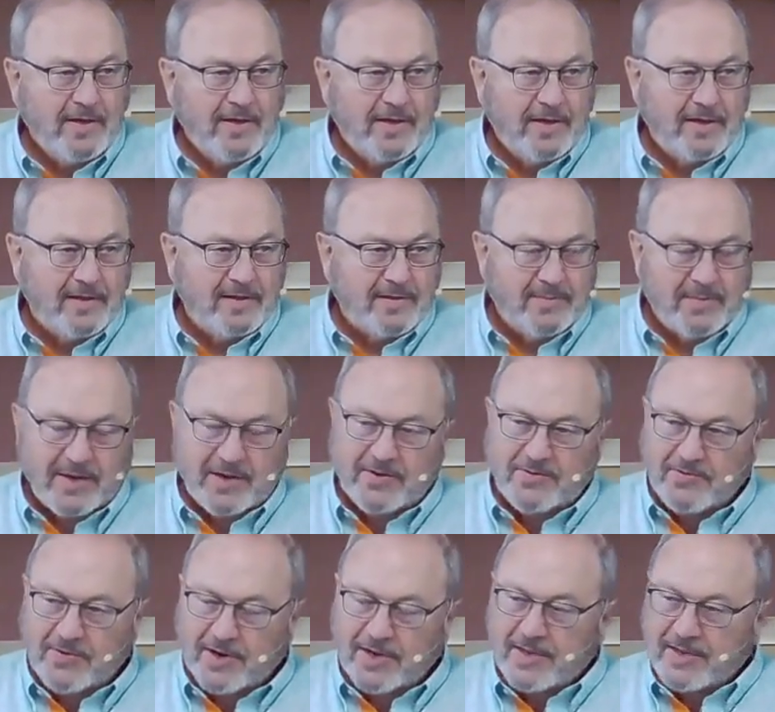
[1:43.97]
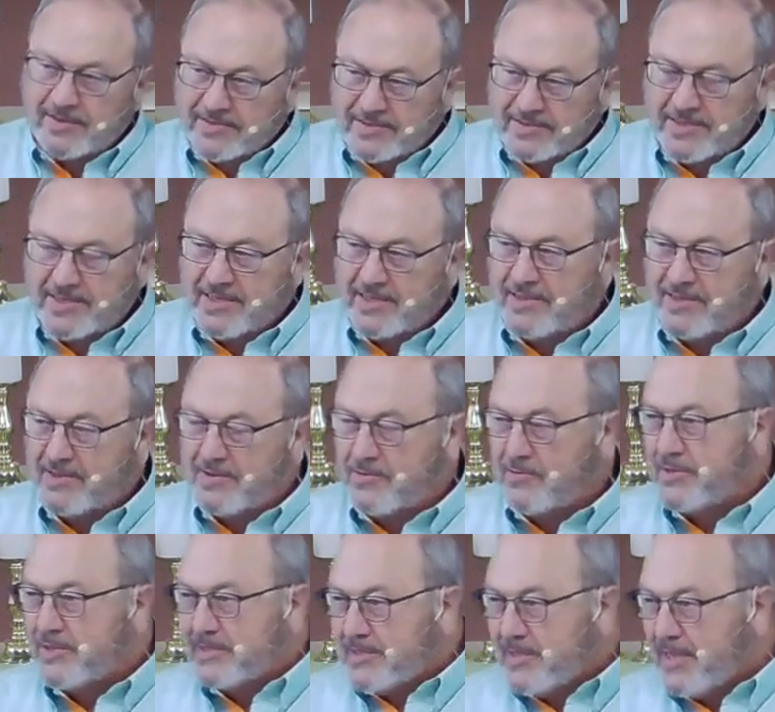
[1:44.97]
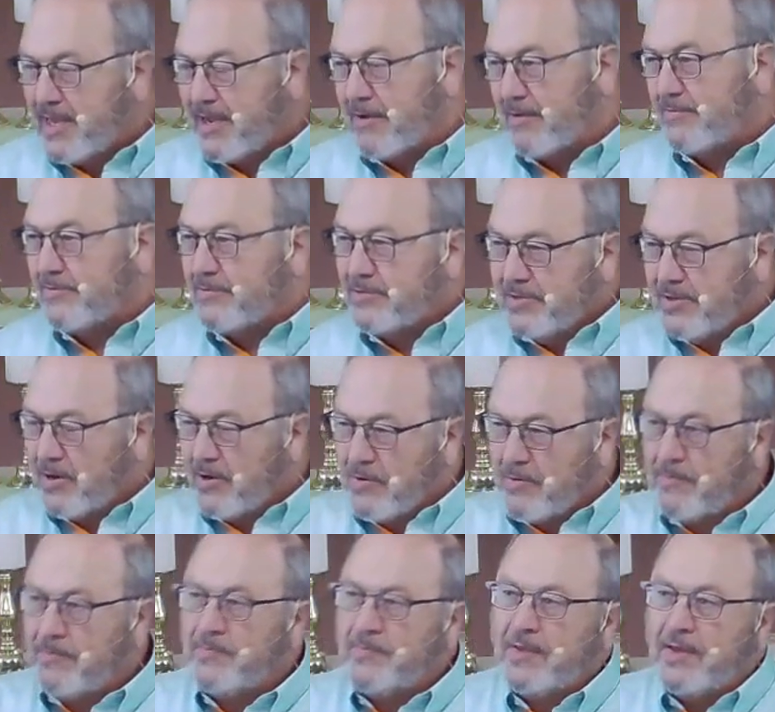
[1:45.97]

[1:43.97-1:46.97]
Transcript: in the Mediterranean Sea than there is now, so